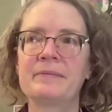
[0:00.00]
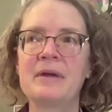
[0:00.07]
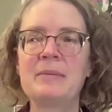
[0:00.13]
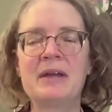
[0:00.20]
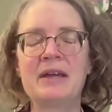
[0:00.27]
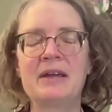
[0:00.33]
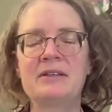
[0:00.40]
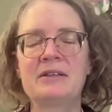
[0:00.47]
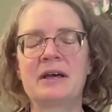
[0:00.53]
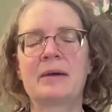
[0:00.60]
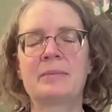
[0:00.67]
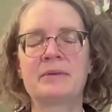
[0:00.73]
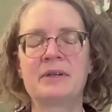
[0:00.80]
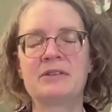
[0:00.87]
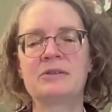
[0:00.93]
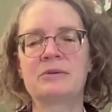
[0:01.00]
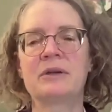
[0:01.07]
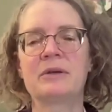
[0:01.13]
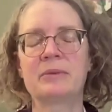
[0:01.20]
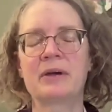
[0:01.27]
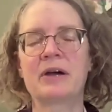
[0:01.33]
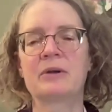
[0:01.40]
maybe tapped into
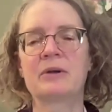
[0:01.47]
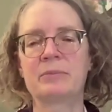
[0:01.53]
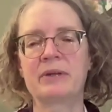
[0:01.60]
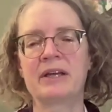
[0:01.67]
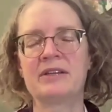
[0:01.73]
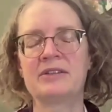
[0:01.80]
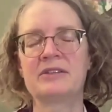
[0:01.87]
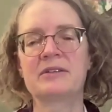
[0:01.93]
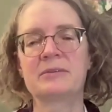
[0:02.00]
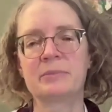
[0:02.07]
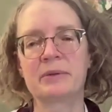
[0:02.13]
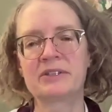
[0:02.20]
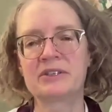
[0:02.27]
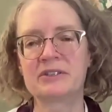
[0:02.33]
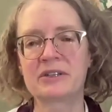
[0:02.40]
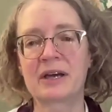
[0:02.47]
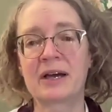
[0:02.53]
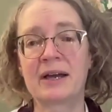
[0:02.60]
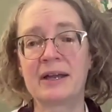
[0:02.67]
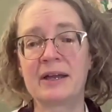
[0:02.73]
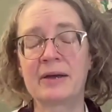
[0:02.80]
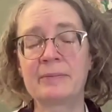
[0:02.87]
an empowered place as much as
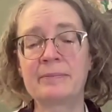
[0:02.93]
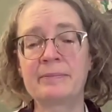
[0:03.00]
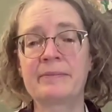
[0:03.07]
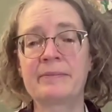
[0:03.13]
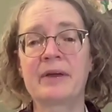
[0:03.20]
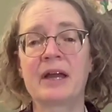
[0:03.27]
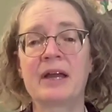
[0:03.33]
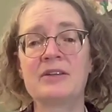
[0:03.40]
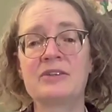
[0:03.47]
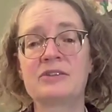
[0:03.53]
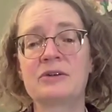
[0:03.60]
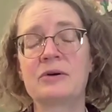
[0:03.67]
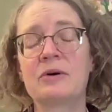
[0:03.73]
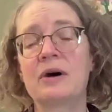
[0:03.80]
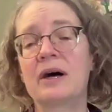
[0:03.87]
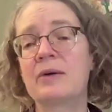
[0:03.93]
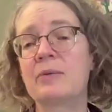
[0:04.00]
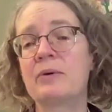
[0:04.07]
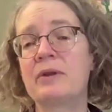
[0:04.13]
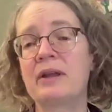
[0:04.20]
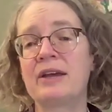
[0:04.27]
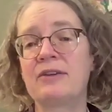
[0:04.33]
I am. And so I
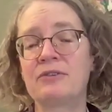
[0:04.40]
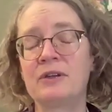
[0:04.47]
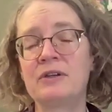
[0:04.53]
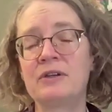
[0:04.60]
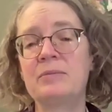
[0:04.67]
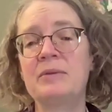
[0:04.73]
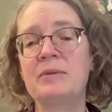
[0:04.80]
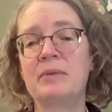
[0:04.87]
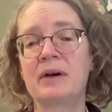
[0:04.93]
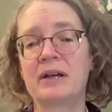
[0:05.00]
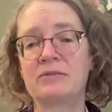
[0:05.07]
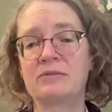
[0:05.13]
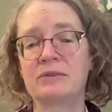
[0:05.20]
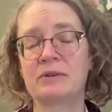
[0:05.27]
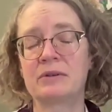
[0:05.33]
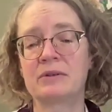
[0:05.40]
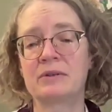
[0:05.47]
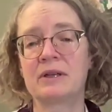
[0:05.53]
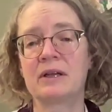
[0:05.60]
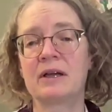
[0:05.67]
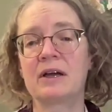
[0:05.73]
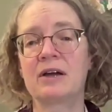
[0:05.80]
would like for you to be mindful
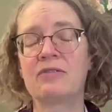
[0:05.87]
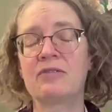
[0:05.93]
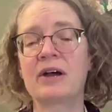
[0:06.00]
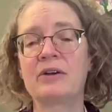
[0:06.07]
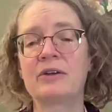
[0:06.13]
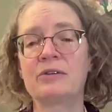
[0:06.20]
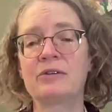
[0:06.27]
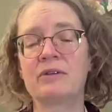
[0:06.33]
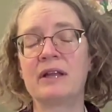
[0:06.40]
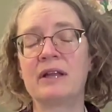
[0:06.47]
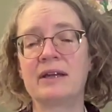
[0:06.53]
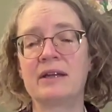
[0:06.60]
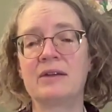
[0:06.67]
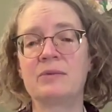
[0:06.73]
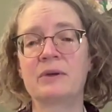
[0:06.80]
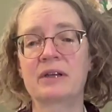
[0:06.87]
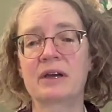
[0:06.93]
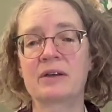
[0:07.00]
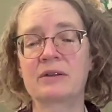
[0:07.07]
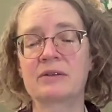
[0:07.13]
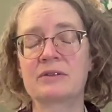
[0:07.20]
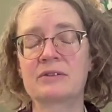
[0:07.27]
of how you're relating with
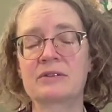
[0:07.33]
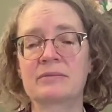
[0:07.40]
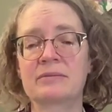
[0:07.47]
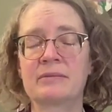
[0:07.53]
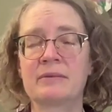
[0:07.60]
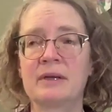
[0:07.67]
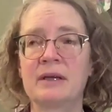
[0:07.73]
others.